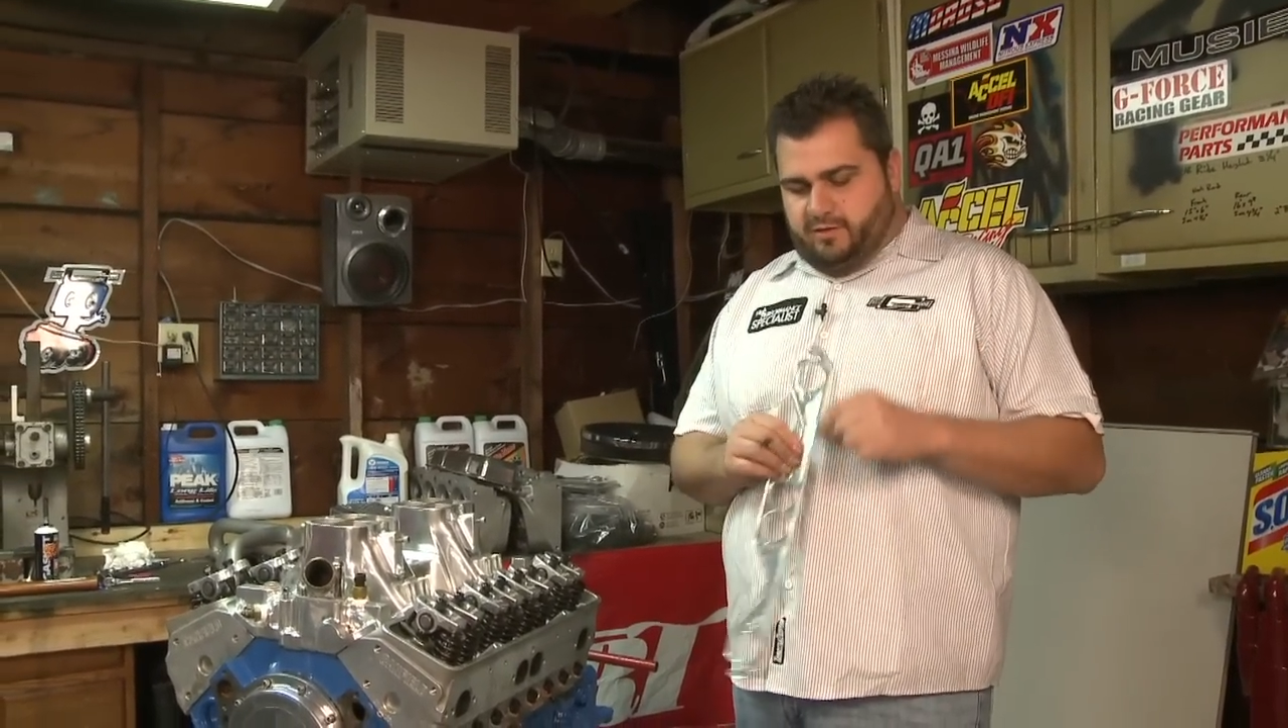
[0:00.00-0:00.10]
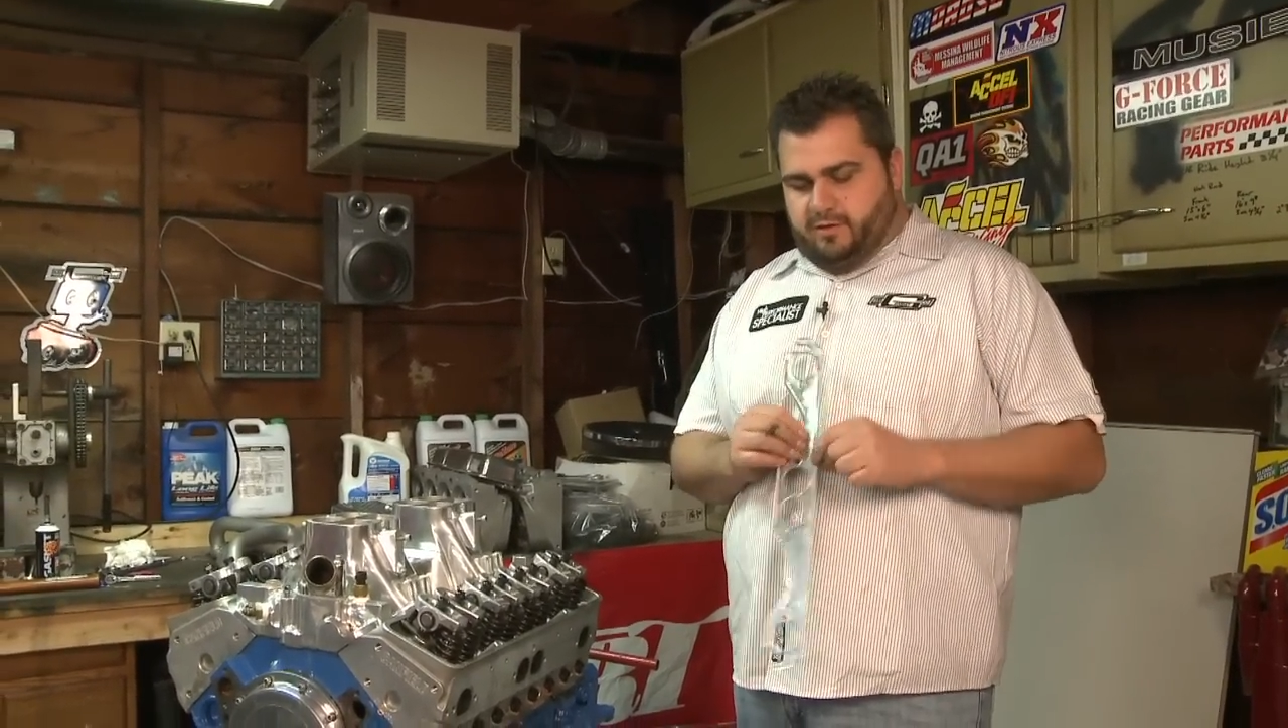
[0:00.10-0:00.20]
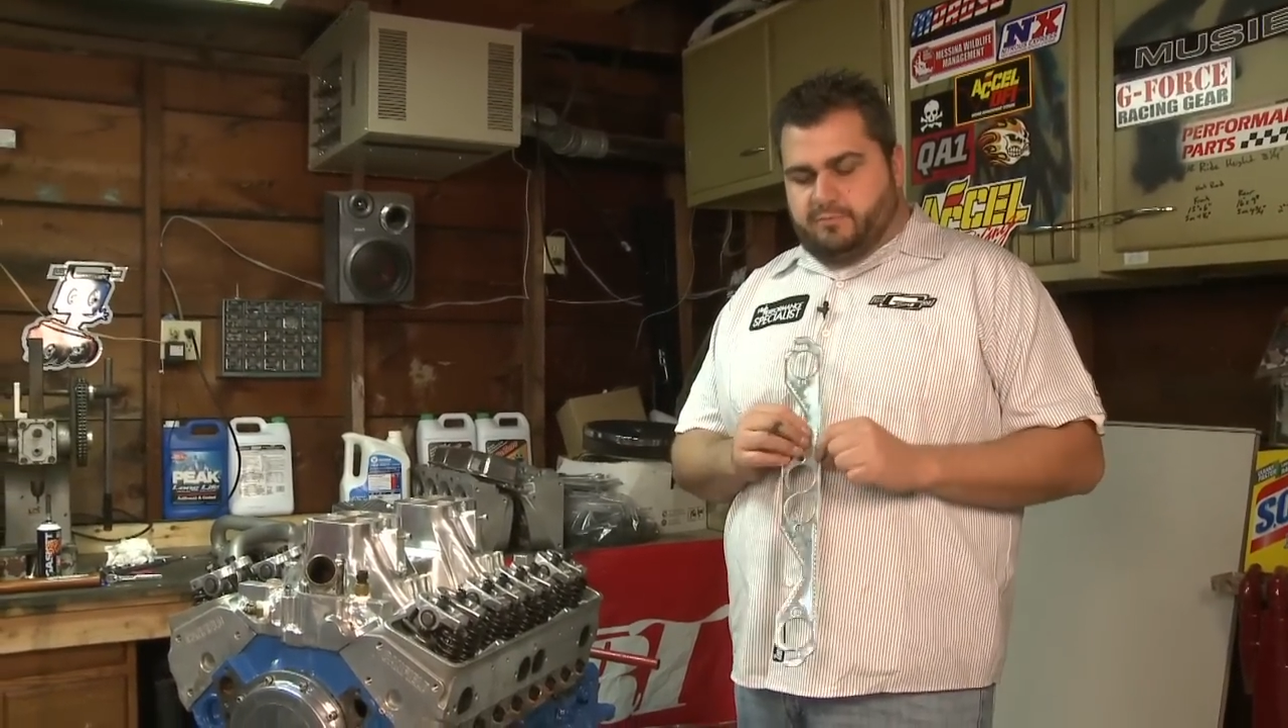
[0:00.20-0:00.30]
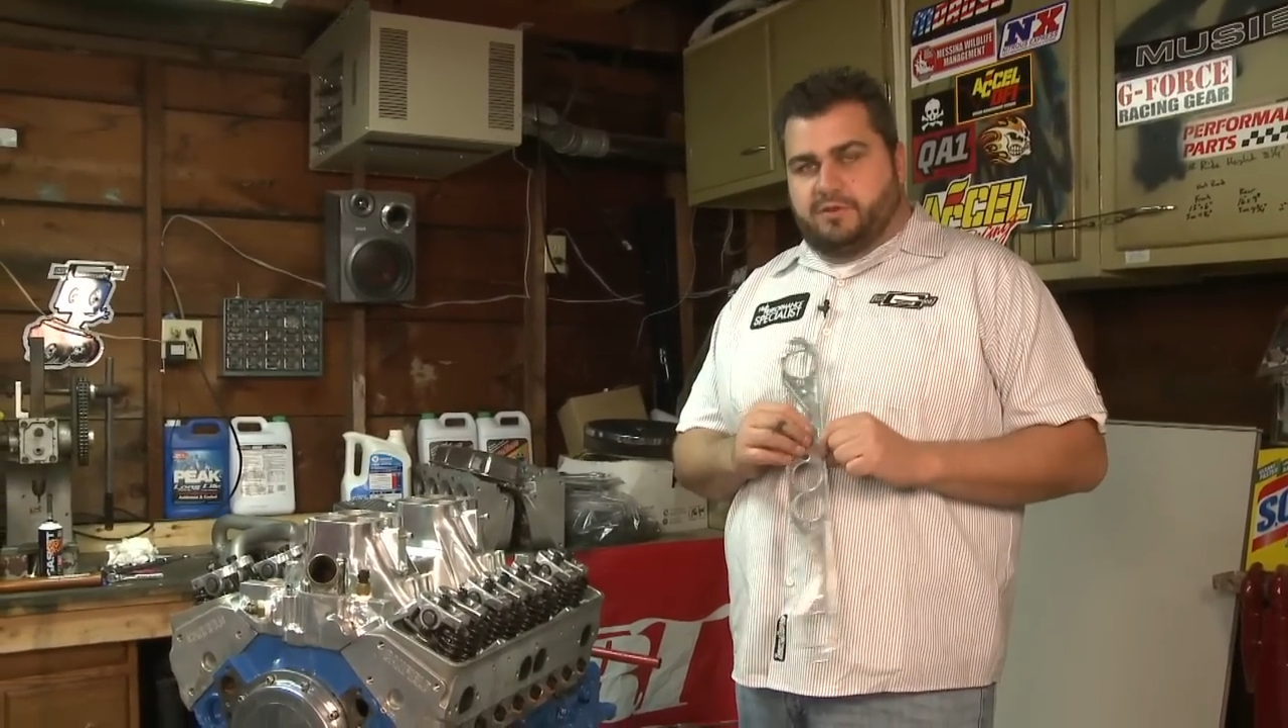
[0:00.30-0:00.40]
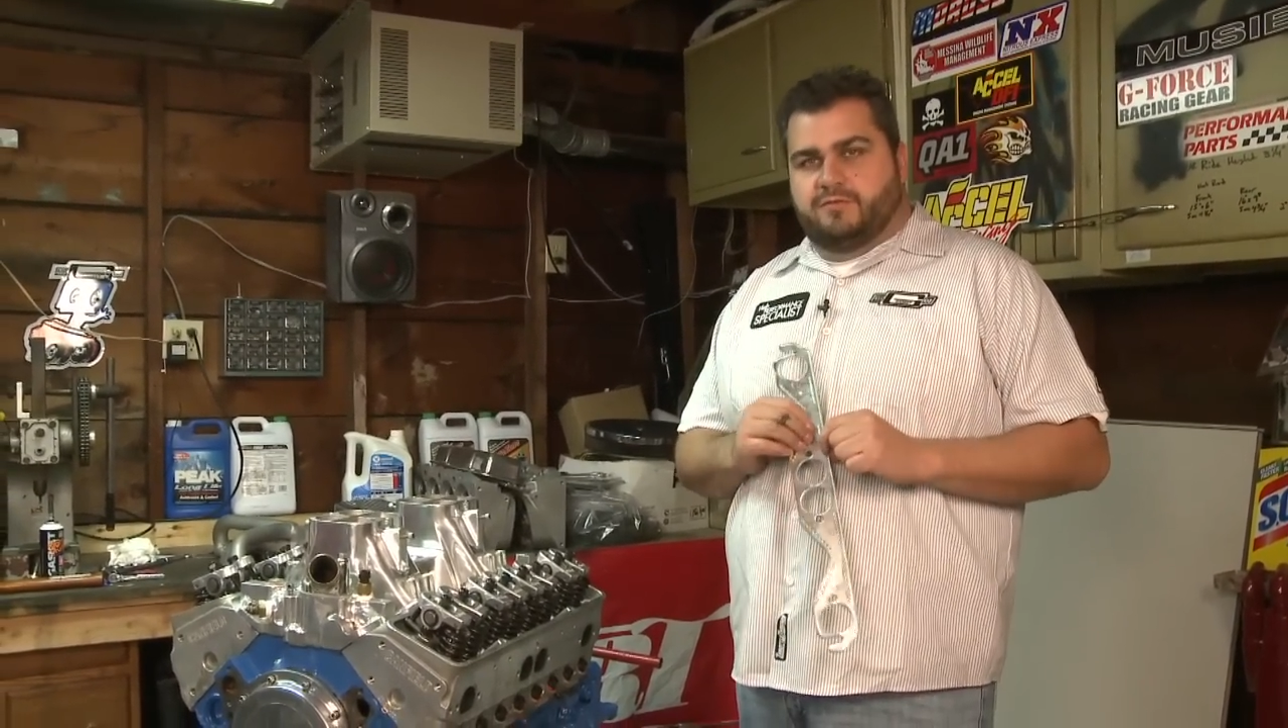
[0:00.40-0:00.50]

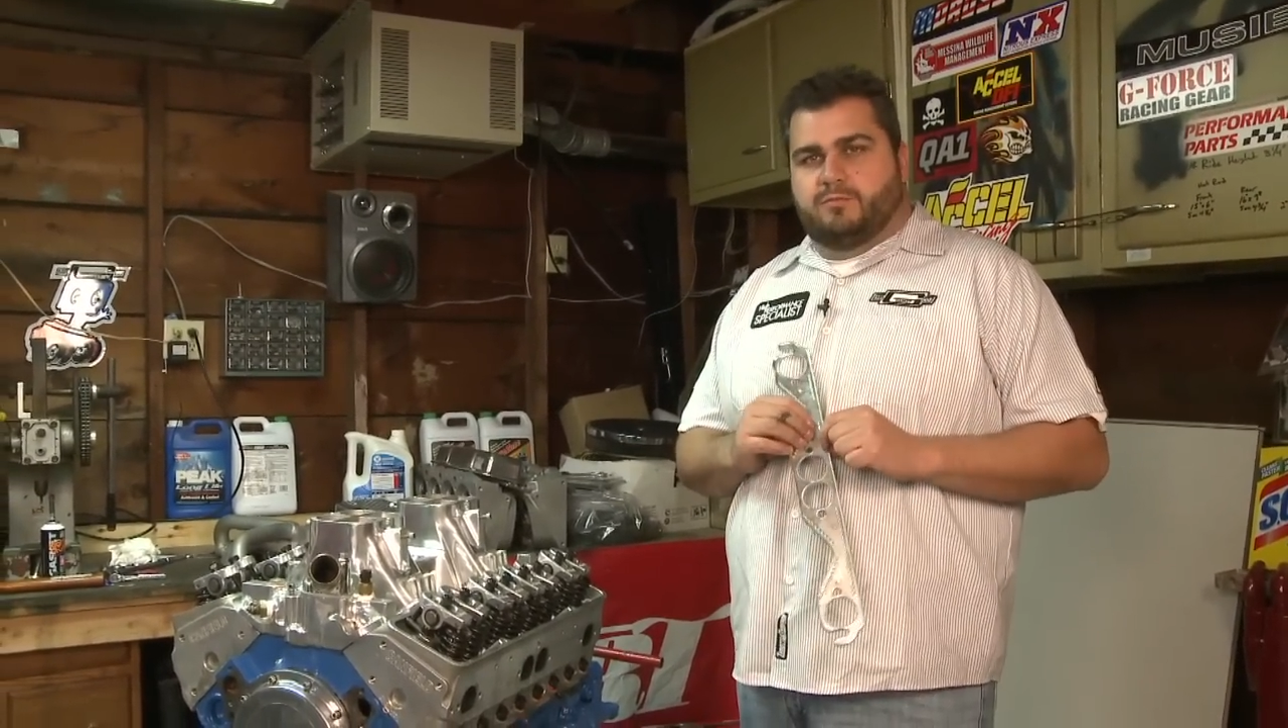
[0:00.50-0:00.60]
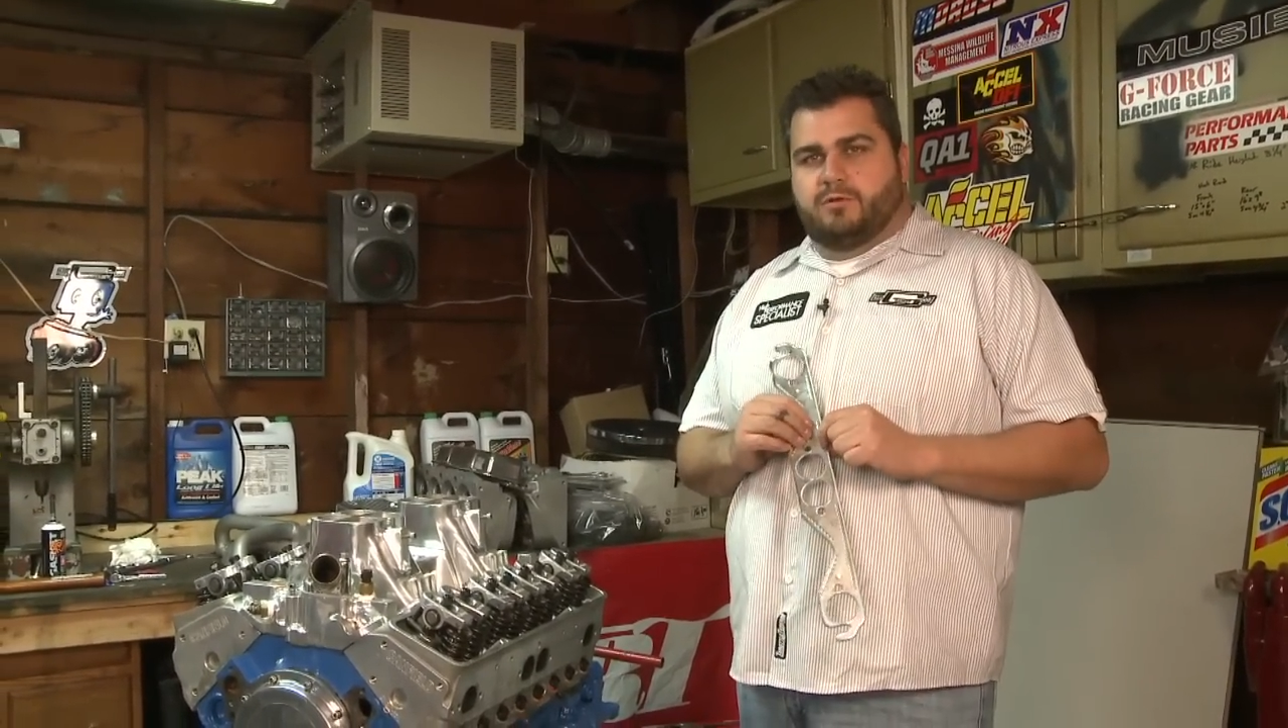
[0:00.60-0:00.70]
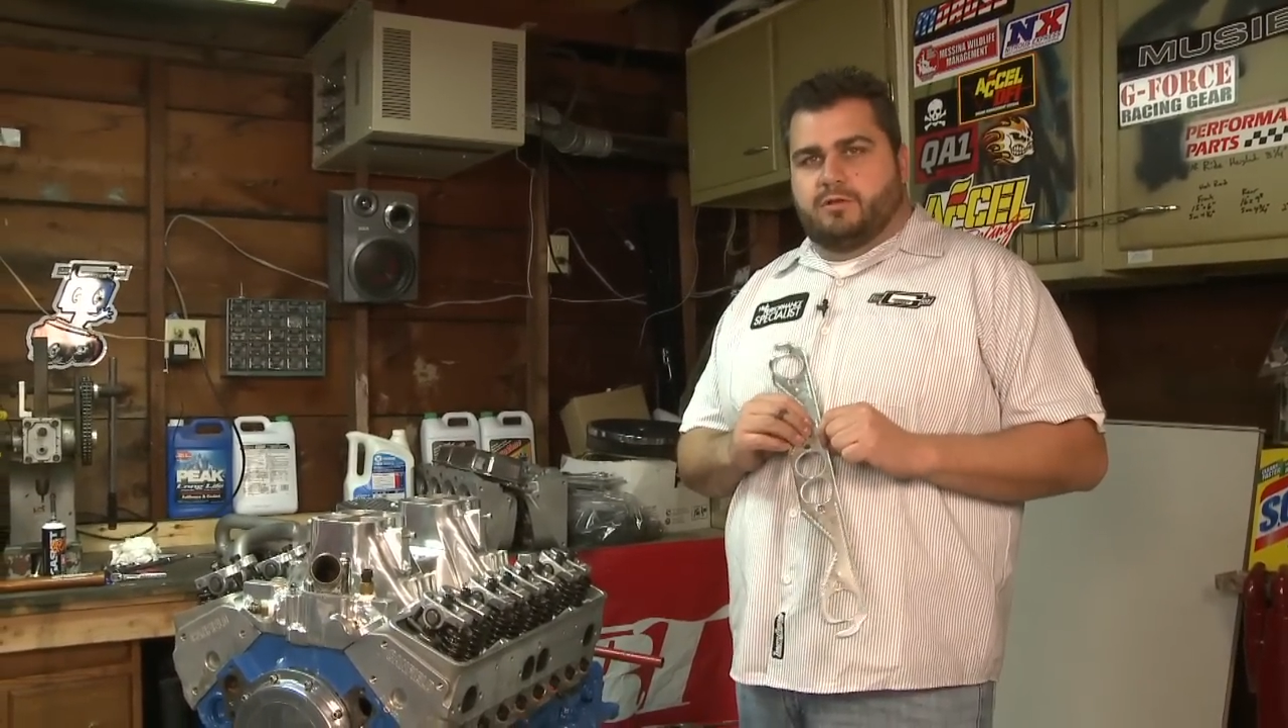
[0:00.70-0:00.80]
reusable